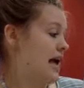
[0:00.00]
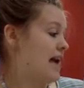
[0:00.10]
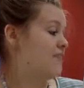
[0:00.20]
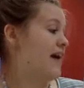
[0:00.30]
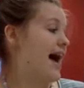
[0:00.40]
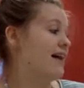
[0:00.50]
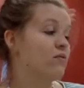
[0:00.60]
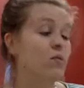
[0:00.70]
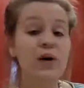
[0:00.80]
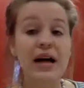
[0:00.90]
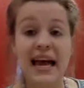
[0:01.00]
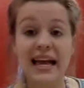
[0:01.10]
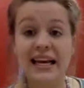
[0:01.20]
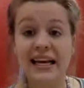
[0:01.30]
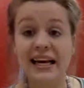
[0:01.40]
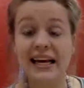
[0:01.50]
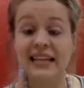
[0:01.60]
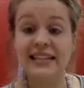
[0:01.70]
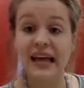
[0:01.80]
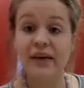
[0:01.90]
If I have 1, can
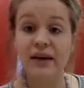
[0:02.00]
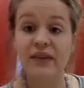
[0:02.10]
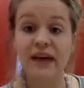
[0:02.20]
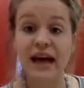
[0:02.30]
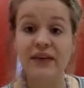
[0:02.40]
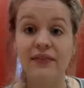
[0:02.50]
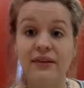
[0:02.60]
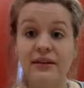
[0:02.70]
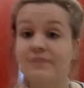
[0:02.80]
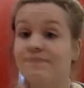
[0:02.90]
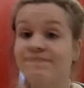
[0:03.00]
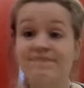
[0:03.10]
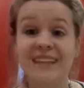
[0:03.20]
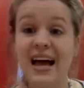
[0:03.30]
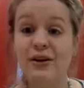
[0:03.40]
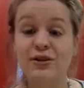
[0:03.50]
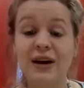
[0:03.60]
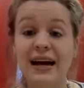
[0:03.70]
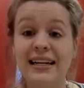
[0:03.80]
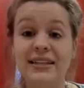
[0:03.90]
I take away 5? No,
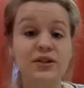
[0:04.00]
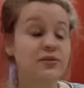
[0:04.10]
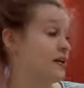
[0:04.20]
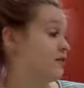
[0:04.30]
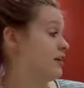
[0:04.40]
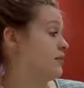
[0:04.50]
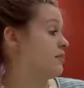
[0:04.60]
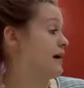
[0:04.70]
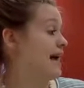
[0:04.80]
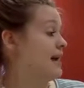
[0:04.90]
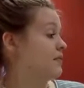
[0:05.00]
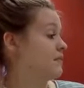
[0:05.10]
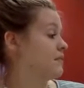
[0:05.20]
so I need to regroup, right?